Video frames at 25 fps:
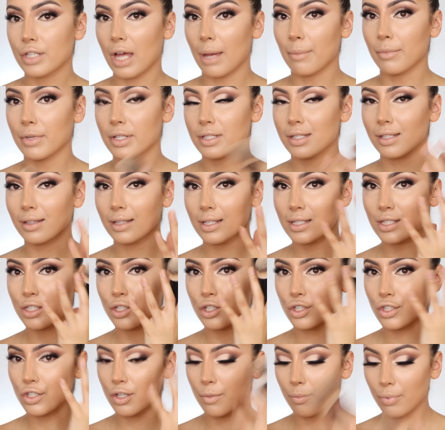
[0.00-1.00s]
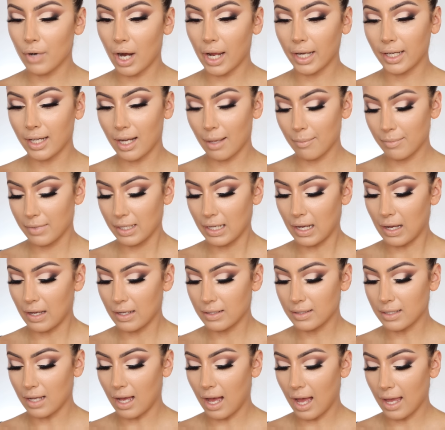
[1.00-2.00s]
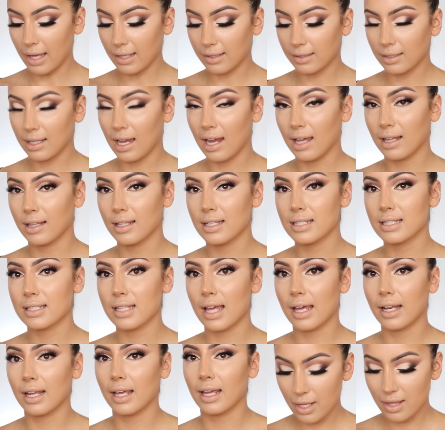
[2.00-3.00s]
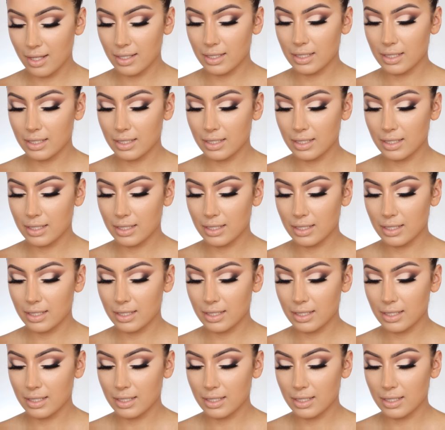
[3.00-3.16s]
So I'm using this just to brighten up the under eye and lightly set it.